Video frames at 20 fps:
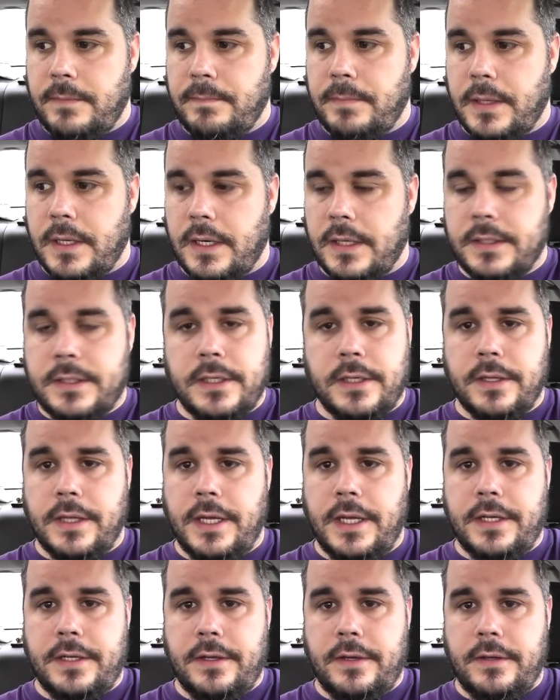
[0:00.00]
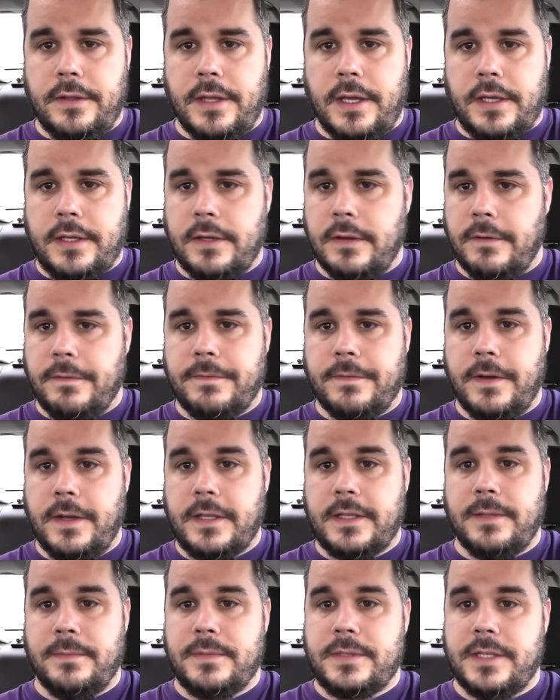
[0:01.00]
But until they do, they can go
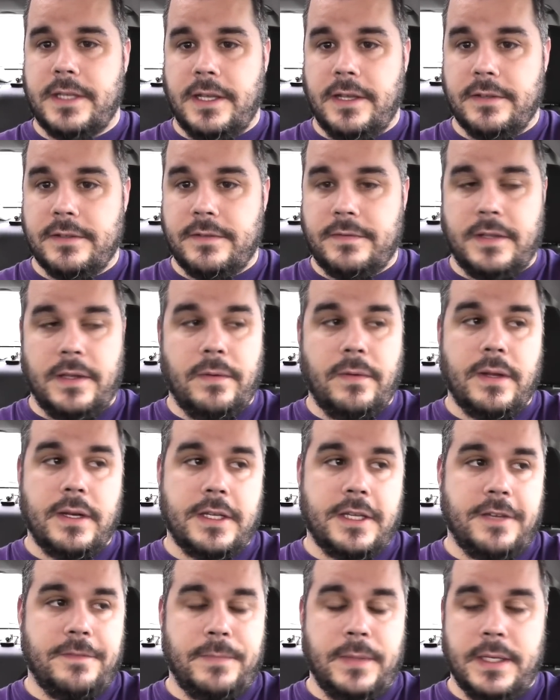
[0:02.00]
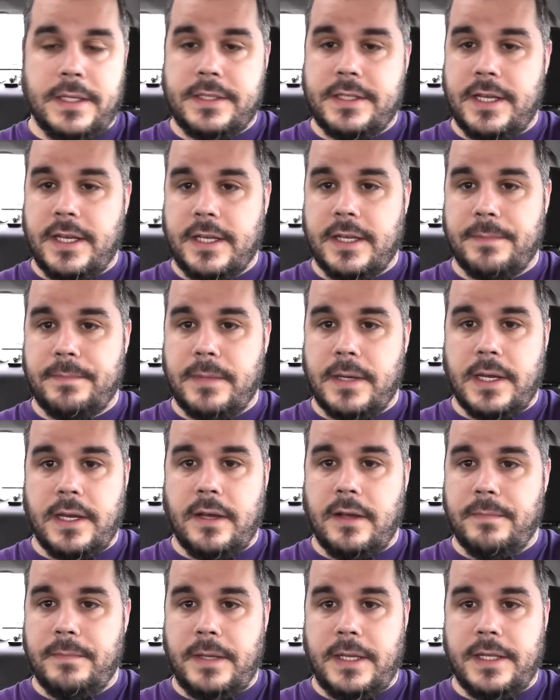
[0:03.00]
frig themselves. If they want to give me a ticket, by
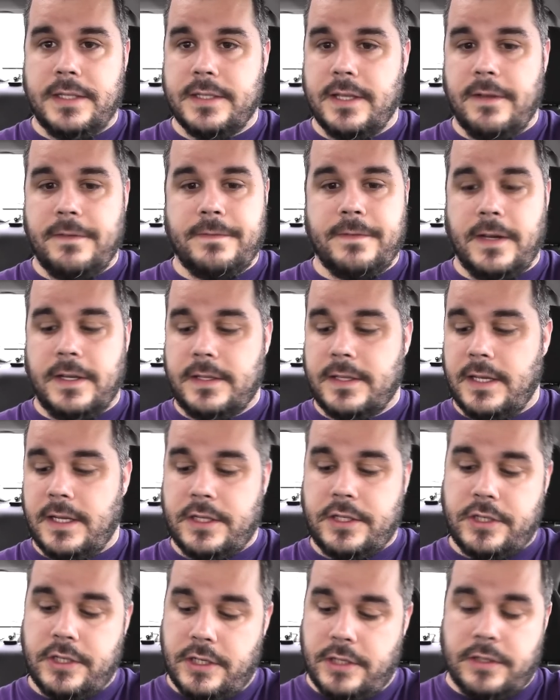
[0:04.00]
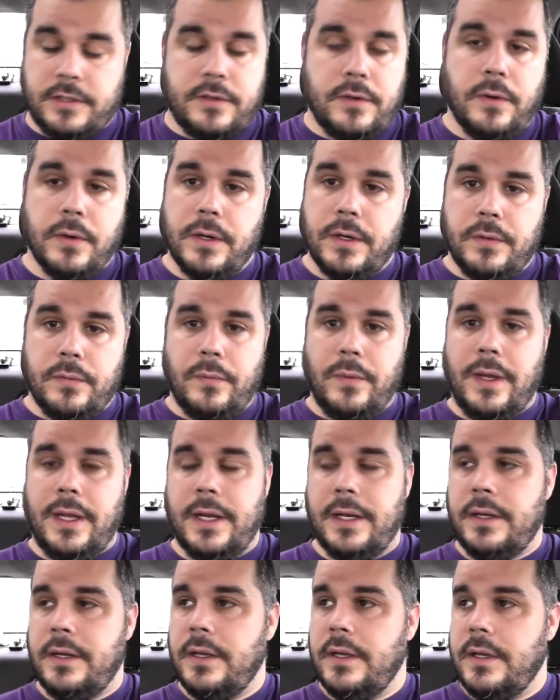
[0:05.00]
all means, I'll fight that shit in court and
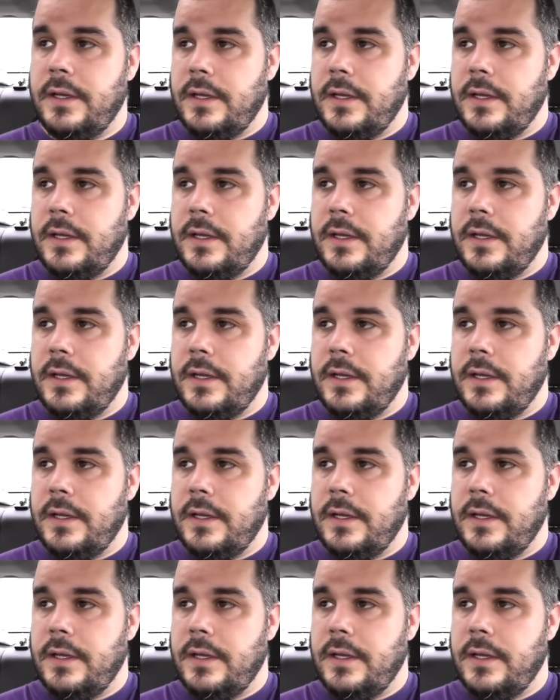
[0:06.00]
win,